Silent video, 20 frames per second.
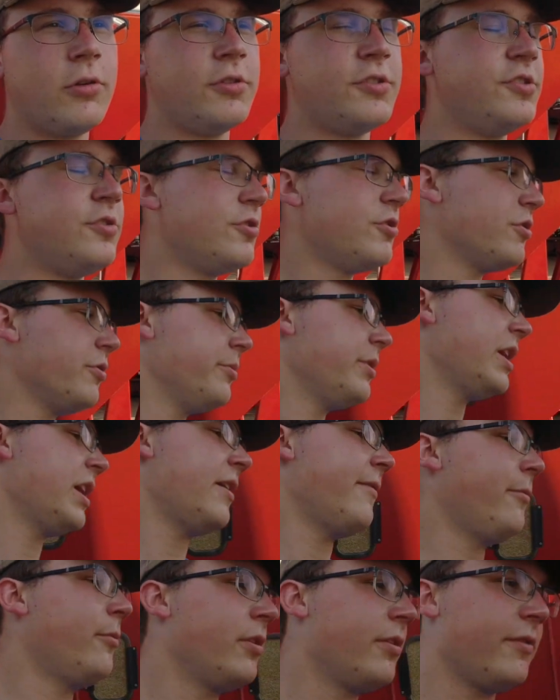loads. Usually we
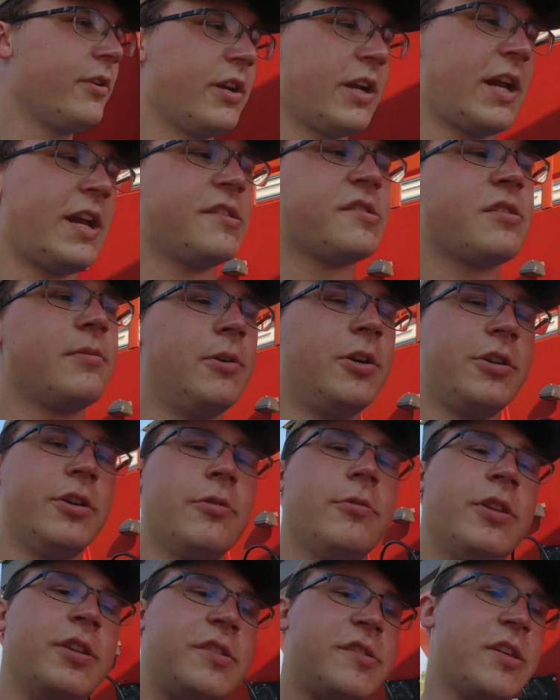have one of our guys come out
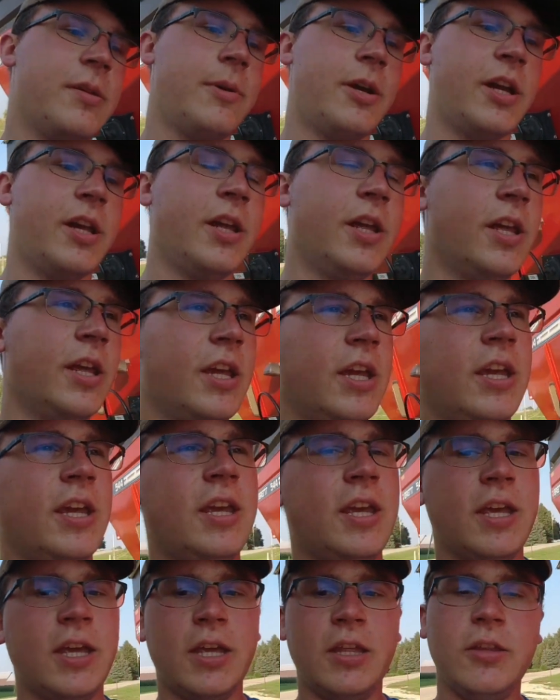here with a semi.
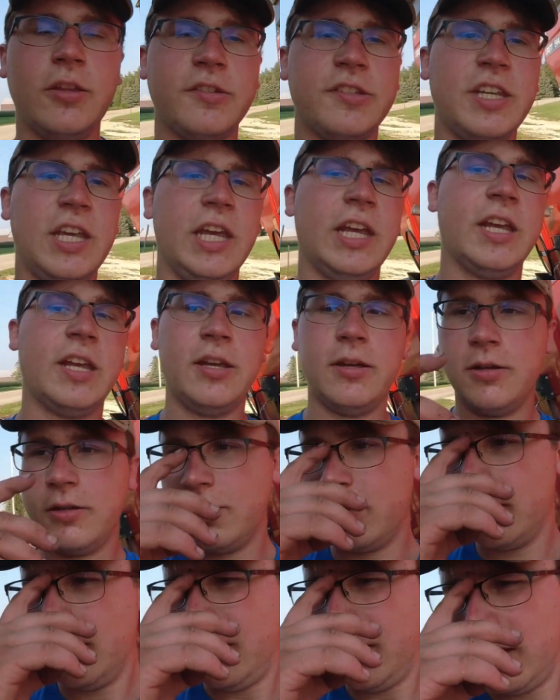They'll take,
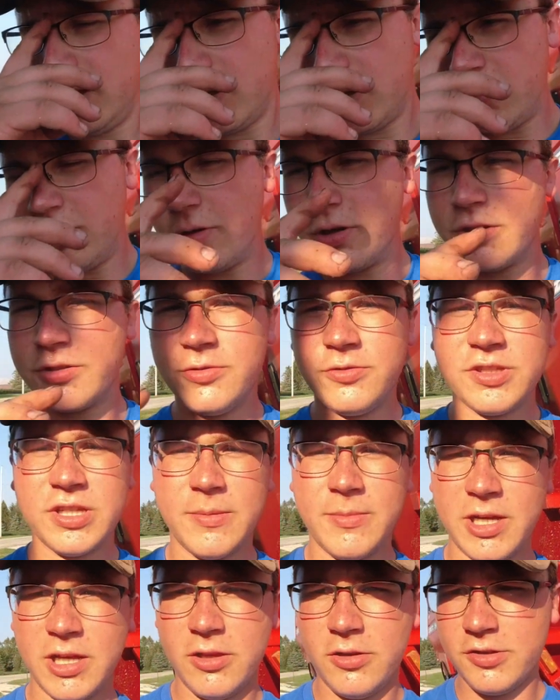you know, 1 or 2
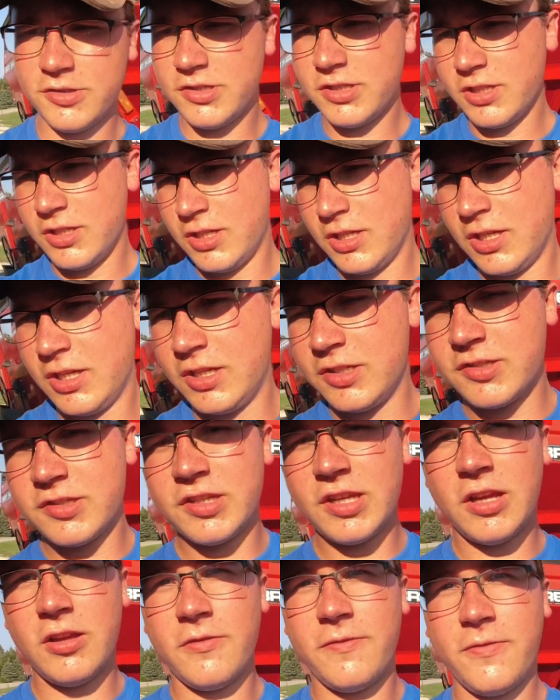semi loads,
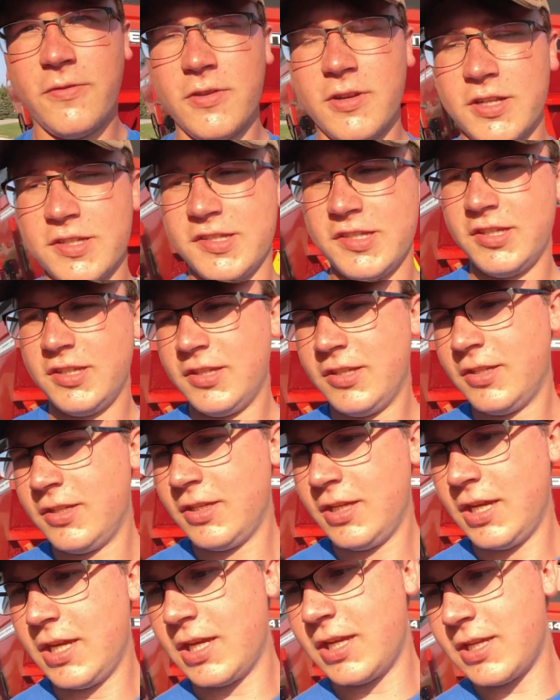sell it for us,
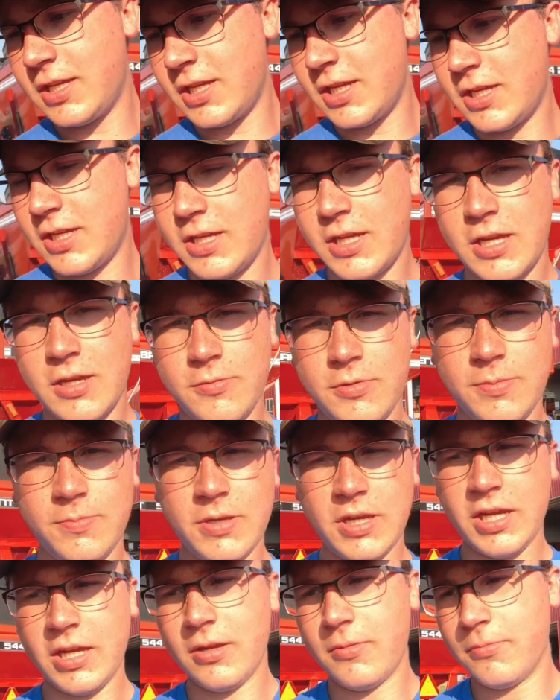and then we
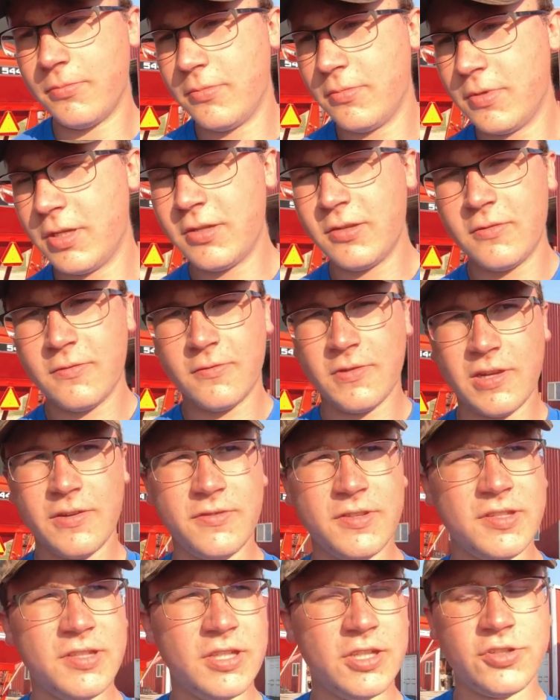pay them for
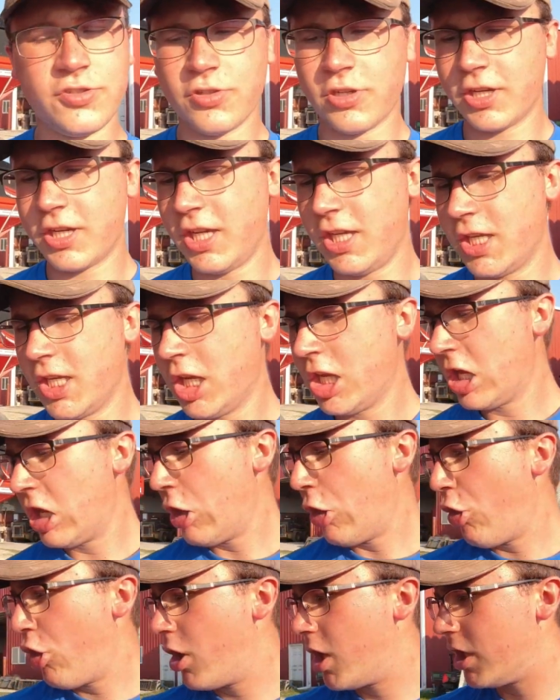obviously the trucking,
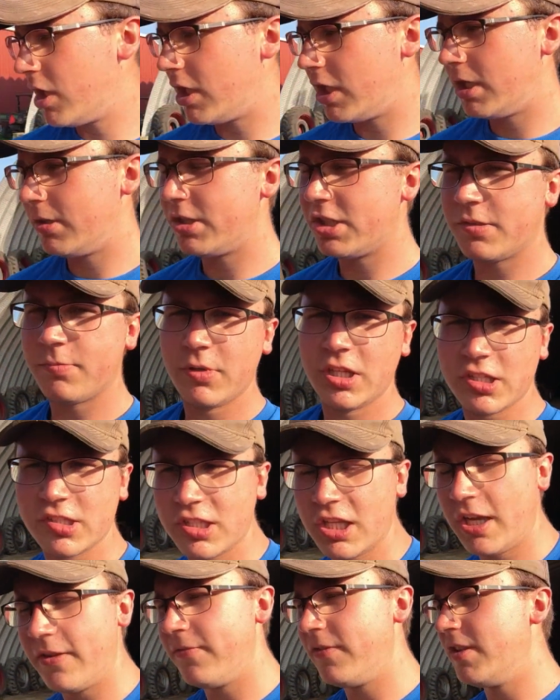and then it just
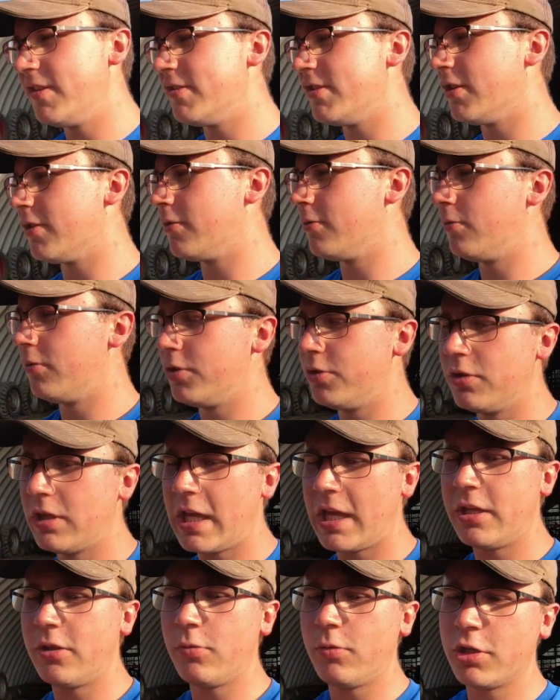makes life easier. We'll do
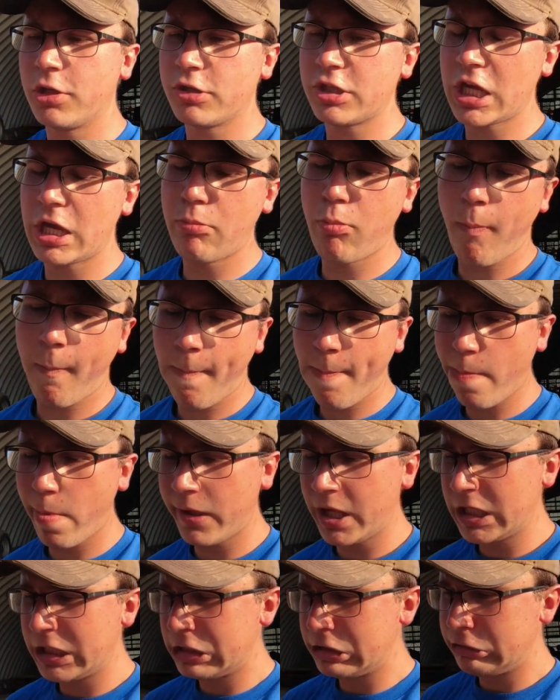that in the winter time,
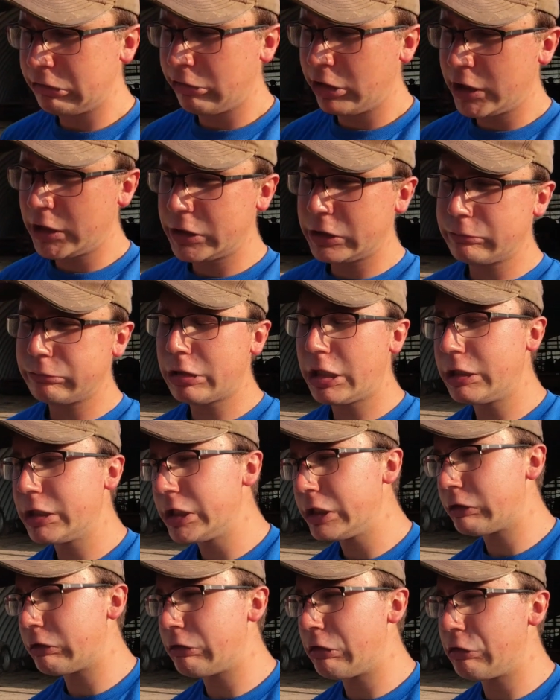
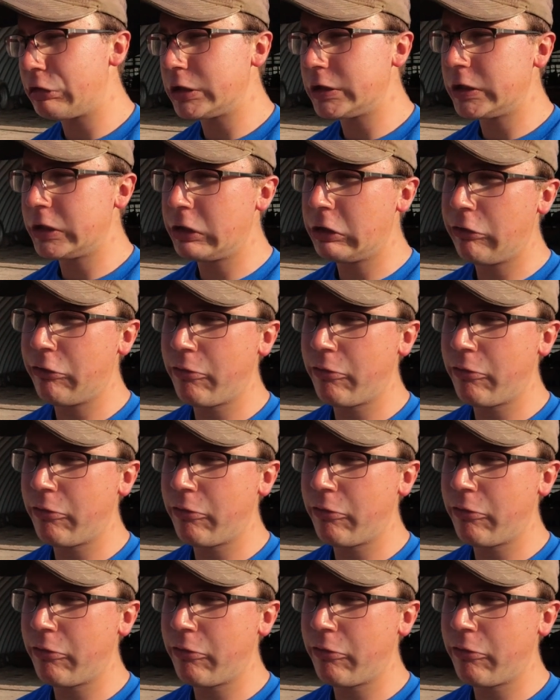probably around